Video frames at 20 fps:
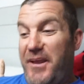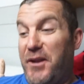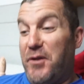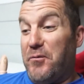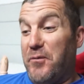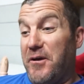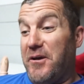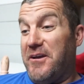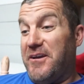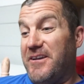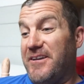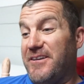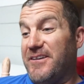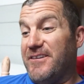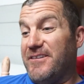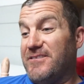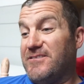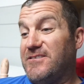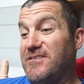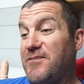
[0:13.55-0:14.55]
anyway, it
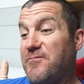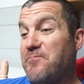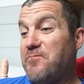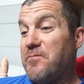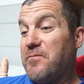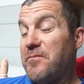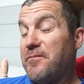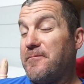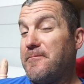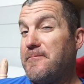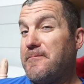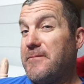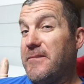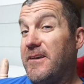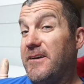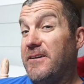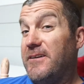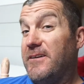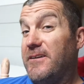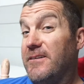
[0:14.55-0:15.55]
is
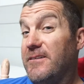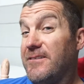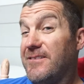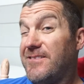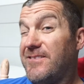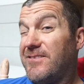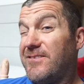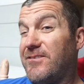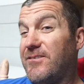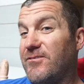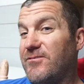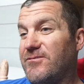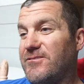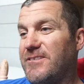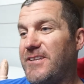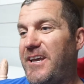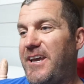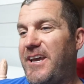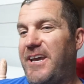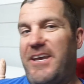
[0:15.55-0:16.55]

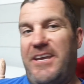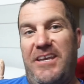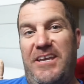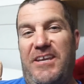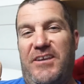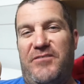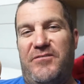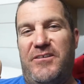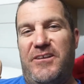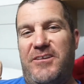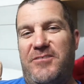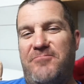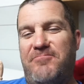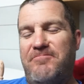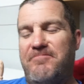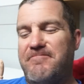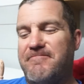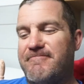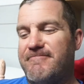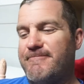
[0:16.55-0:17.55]
Thursday evening.
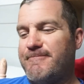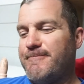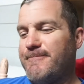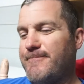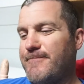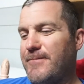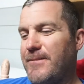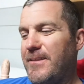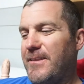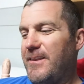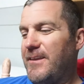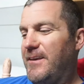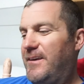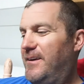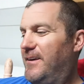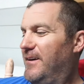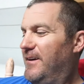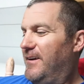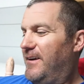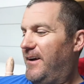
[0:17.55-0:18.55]

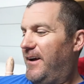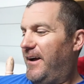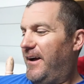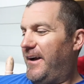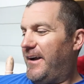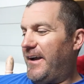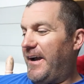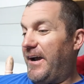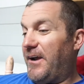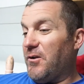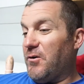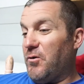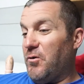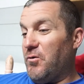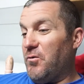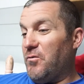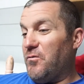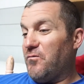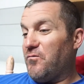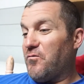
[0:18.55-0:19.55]
I got
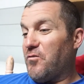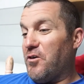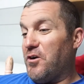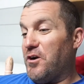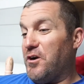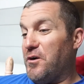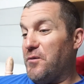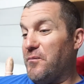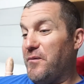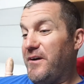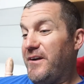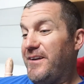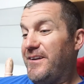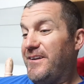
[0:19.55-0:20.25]
home from